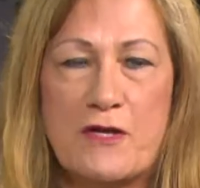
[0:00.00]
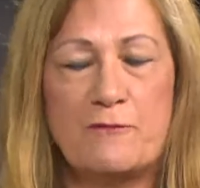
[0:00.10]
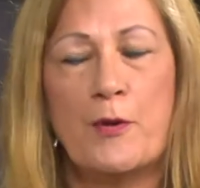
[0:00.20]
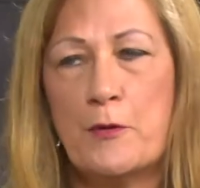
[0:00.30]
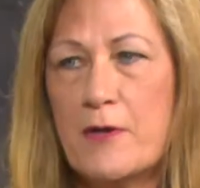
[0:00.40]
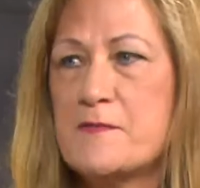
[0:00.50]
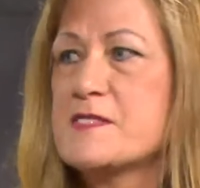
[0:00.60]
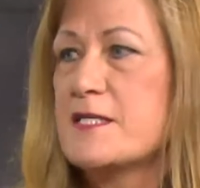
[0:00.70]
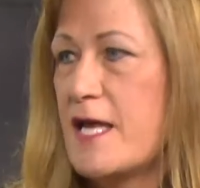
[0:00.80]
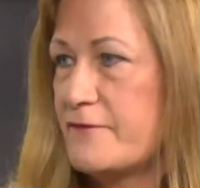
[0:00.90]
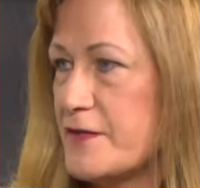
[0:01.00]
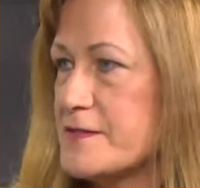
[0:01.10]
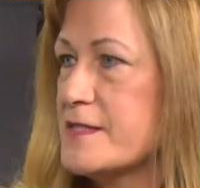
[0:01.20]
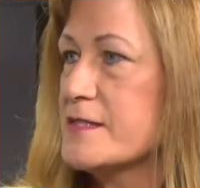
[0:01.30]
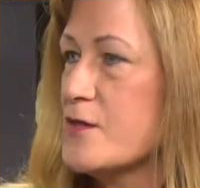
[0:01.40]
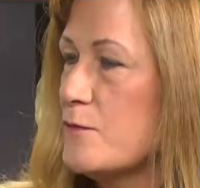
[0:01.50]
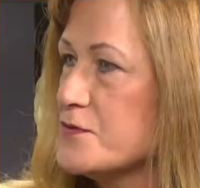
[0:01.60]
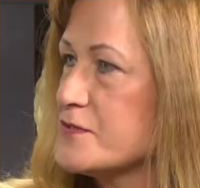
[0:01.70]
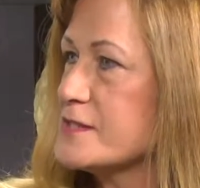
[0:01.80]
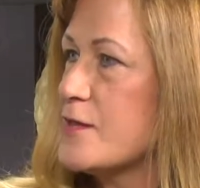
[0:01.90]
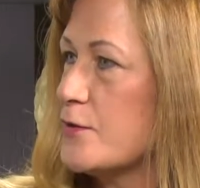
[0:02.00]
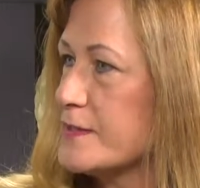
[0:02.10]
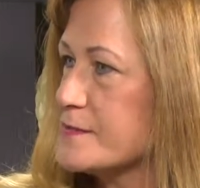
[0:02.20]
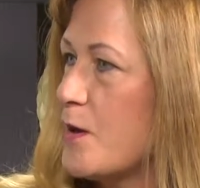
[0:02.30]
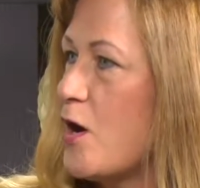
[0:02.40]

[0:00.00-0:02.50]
of Programs and Advocacy. It's almost as long as